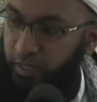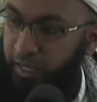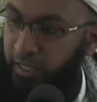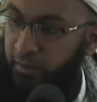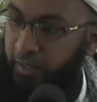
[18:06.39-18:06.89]

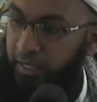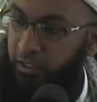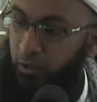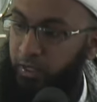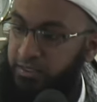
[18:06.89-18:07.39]
adab and
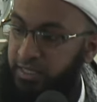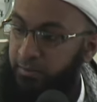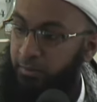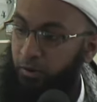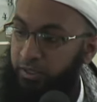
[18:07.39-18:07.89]
etiquettes came
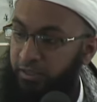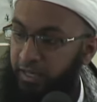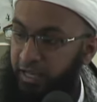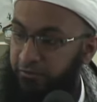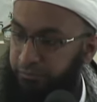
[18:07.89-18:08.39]
about in their
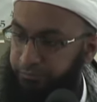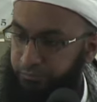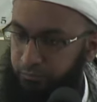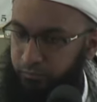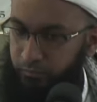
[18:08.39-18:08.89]
life.
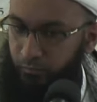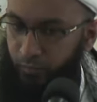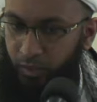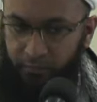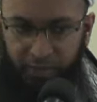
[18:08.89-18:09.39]

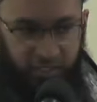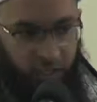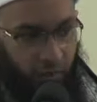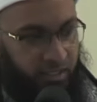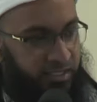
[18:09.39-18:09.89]
That's
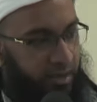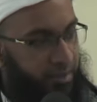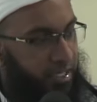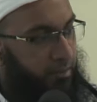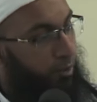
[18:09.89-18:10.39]
how Islam
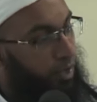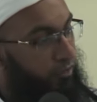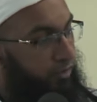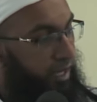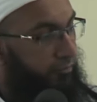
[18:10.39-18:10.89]
became a way
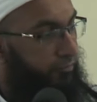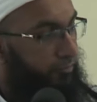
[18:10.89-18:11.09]
of life.